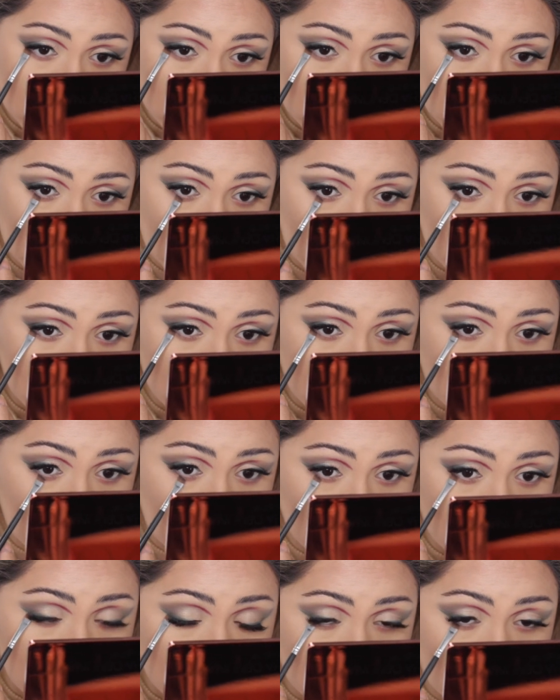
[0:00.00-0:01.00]

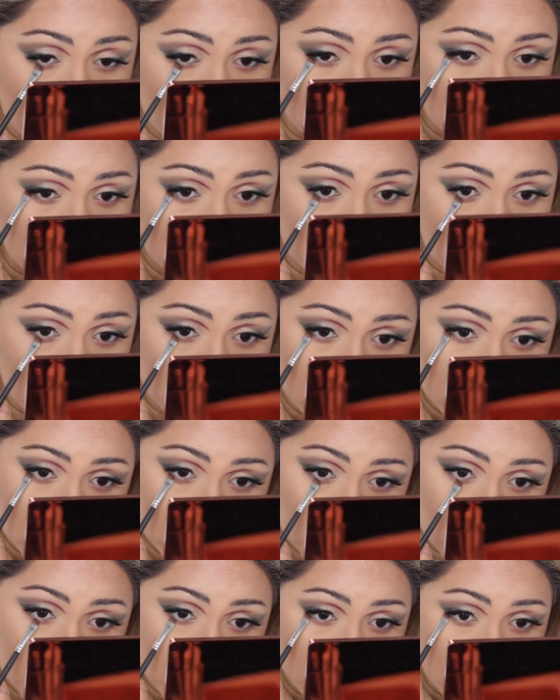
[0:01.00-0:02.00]
remaining on the
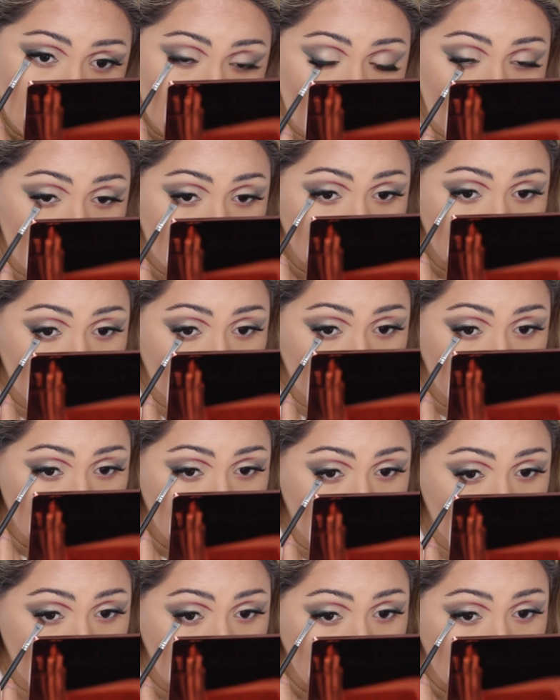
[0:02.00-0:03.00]
brush
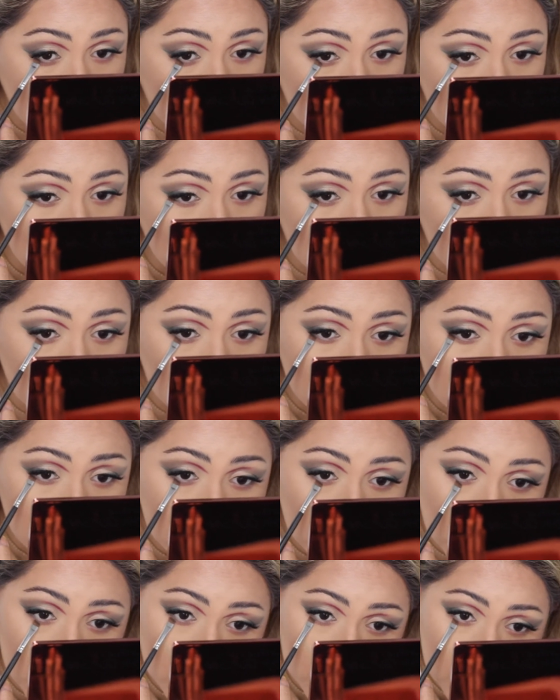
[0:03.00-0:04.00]
from that teal
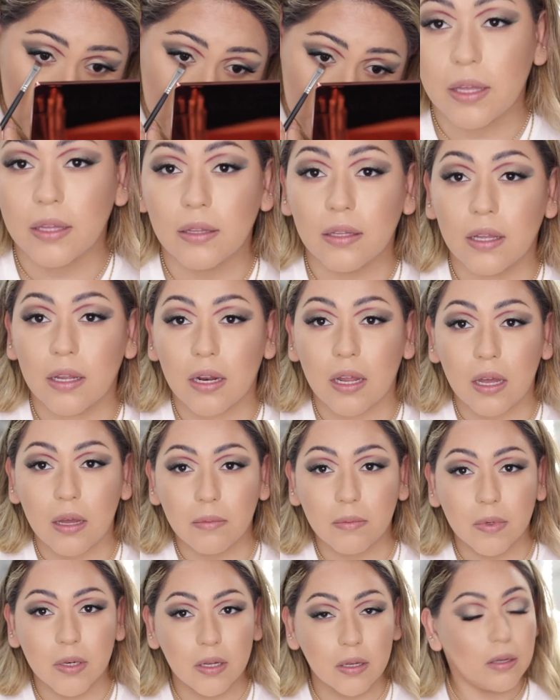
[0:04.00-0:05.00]
shade, and then
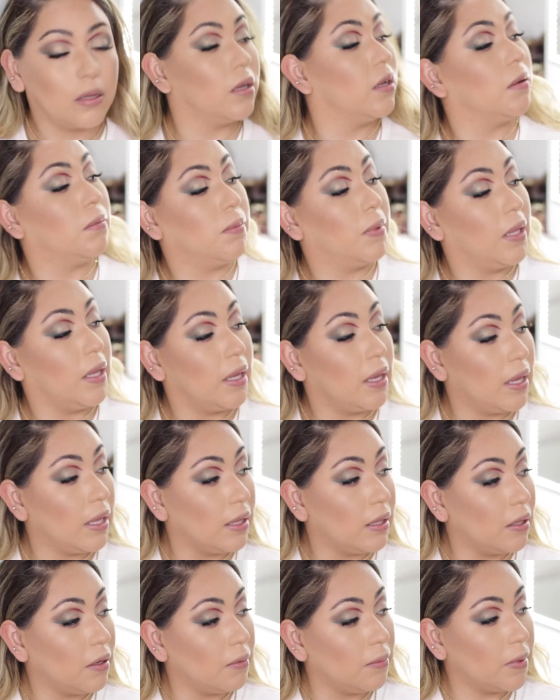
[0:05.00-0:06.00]
I'm gonna apply a
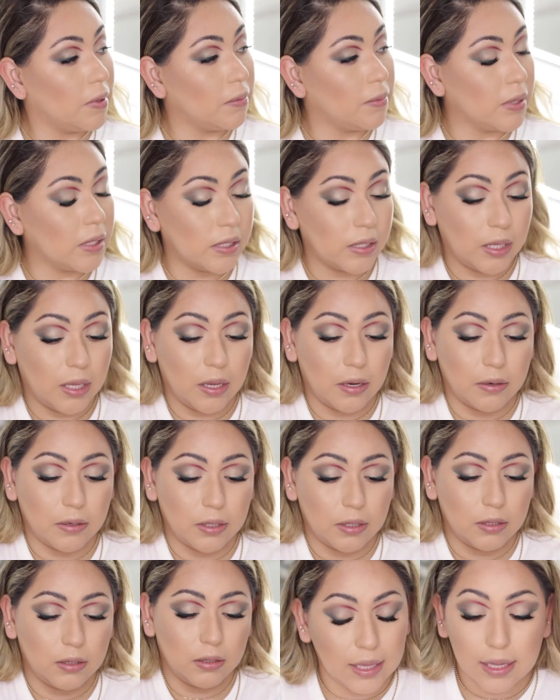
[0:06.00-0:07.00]
little bit of
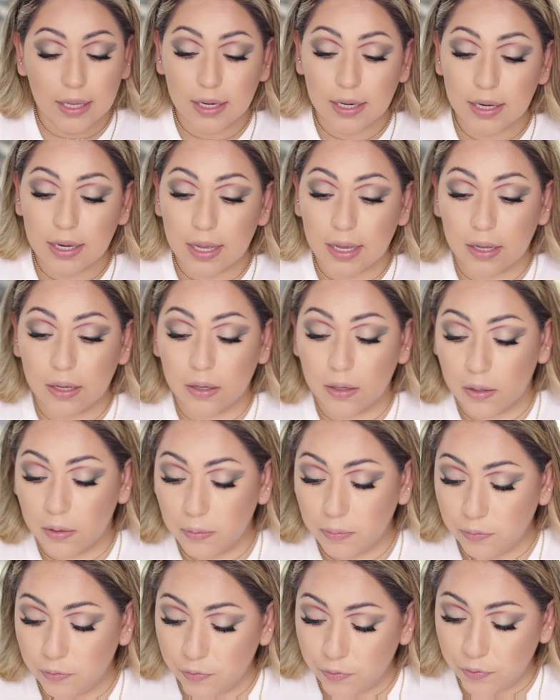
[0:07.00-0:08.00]
mascara. And
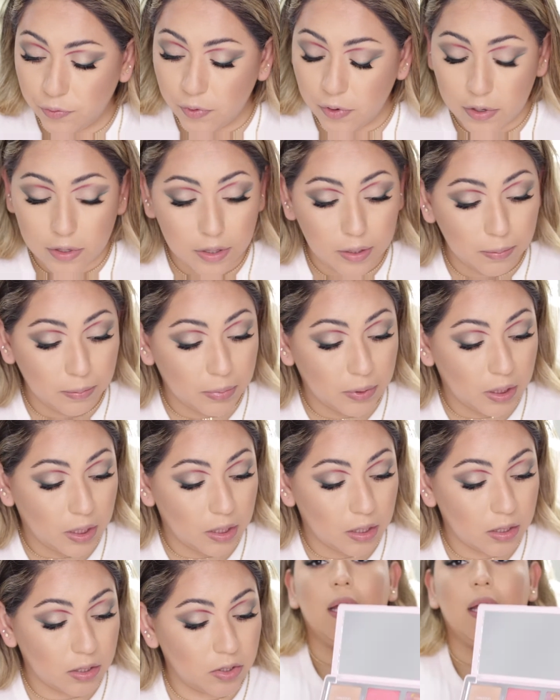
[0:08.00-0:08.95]
now for the blush,